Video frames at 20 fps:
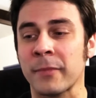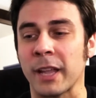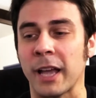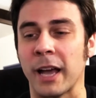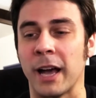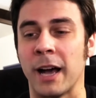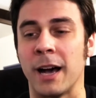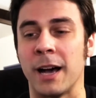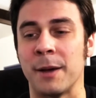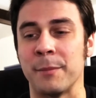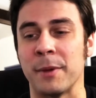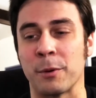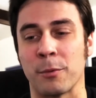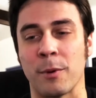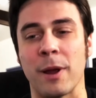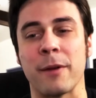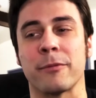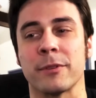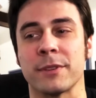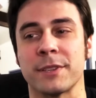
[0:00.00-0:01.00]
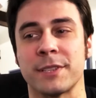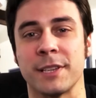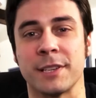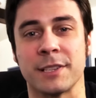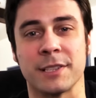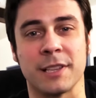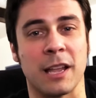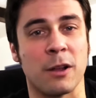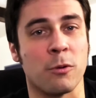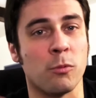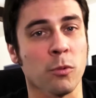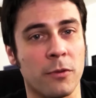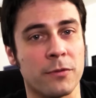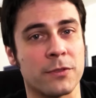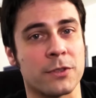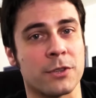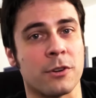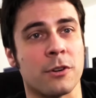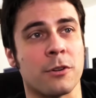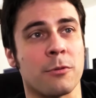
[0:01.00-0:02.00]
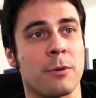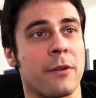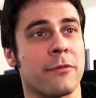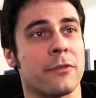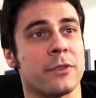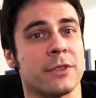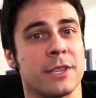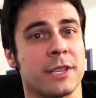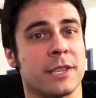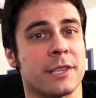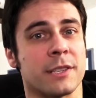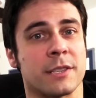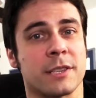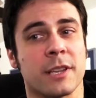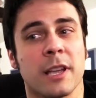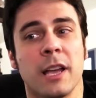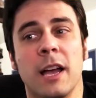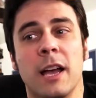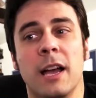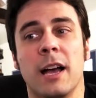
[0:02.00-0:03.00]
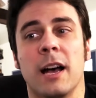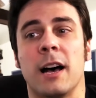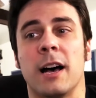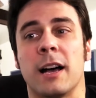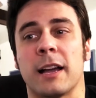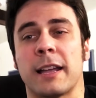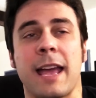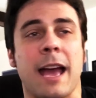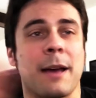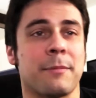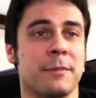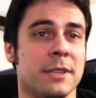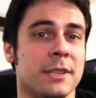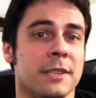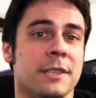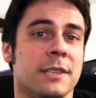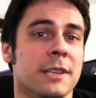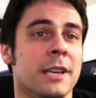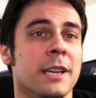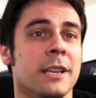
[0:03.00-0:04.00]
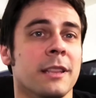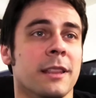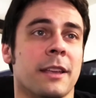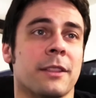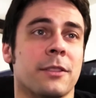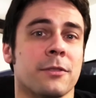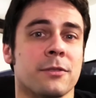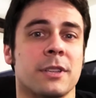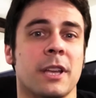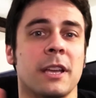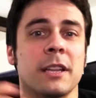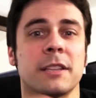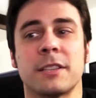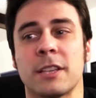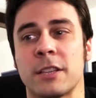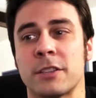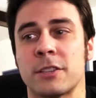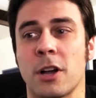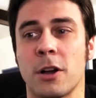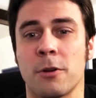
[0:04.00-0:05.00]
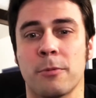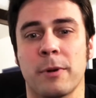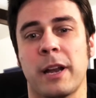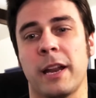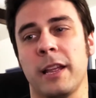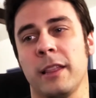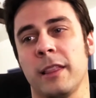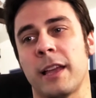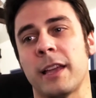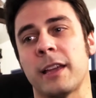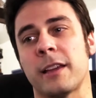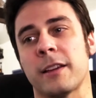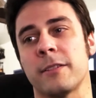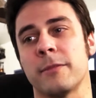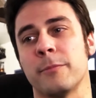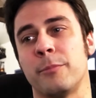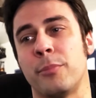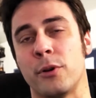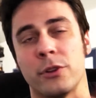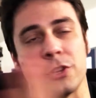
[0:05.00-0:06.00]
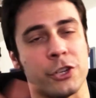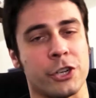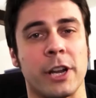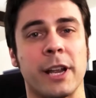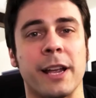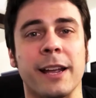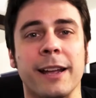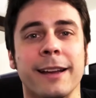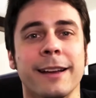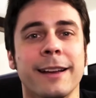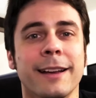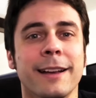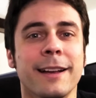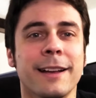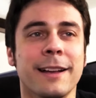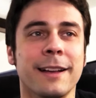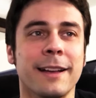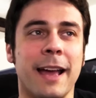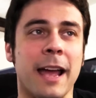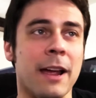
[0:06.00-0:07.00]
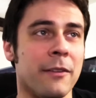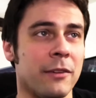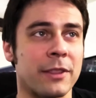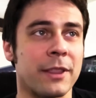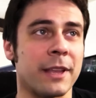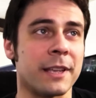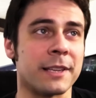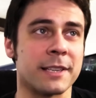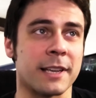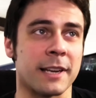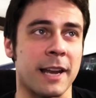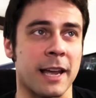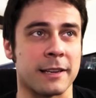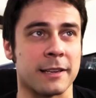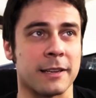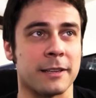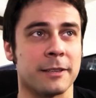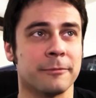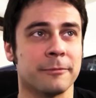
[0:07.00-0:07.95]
It references like Wolfster, references Captaincy. Like it's already like pushing everything's connected.